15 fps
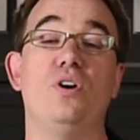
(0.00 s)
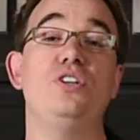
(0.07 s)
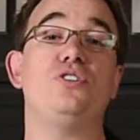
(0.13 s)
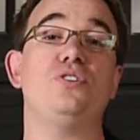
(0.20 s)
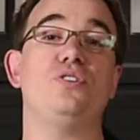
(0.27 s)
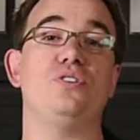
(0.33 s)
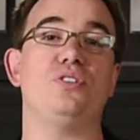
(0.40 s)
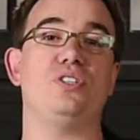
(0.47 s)
We're
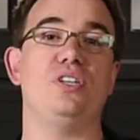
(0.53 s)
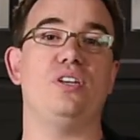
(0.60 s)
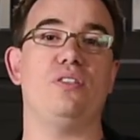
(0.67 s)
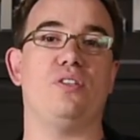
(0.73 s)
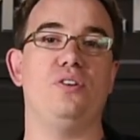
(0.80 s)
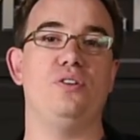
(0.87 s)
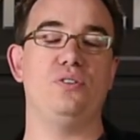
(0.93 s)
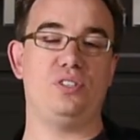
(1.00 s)

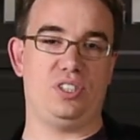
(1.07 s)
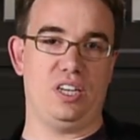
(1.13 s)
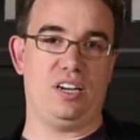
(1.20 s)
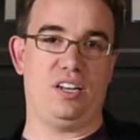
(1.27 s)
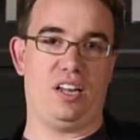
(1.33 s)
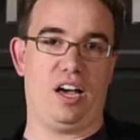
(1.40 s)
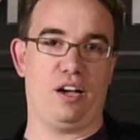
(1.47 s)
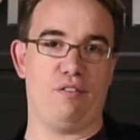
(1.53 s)
introducing the new
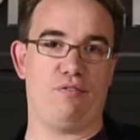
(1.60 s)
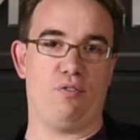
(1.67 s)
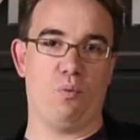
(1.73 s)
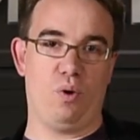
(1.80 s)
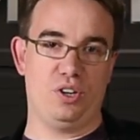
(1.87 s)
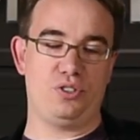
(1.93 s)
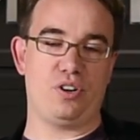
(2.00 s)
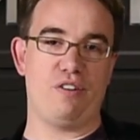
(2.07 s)
sync client
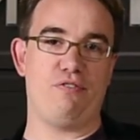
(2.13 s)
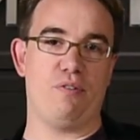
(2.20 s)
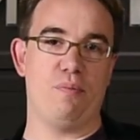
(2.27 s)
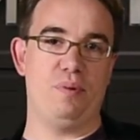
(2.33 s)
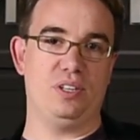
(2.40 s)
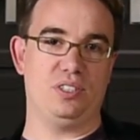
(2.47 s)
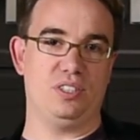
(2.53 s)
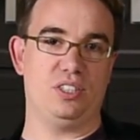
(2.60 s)
for OneDrive
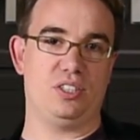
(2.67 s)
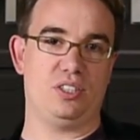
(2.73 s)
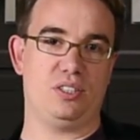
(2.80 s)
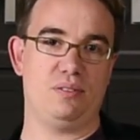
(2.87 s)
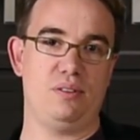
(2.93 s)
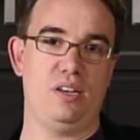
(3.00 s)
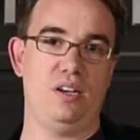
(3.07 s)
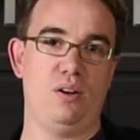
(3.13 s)
for
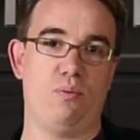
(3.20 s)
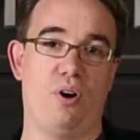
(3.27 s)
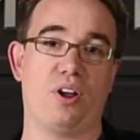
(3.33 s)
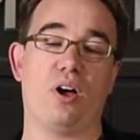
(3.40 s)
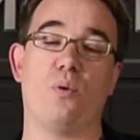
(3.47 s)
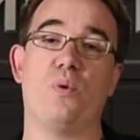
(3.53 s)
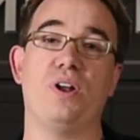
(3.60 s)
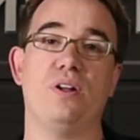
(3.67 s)
Business,
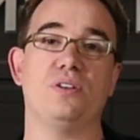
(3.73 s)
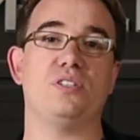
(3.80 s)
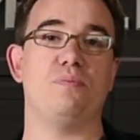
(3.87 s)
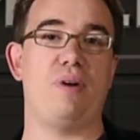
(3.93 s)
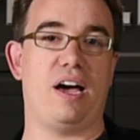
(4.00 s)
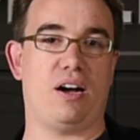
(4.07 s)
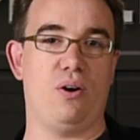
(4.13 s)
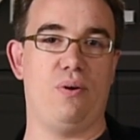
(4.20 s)
running on Windows
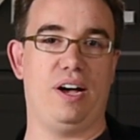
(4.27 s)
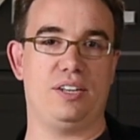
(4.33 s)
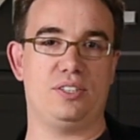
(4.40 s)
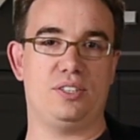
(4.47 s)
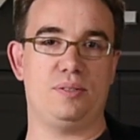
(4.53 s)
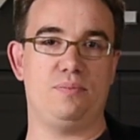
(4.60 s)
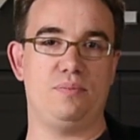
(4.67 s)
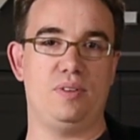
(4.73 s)
and Mac
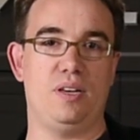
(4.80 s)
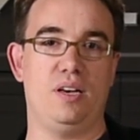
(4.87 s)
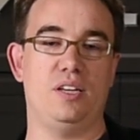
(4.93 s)
OS.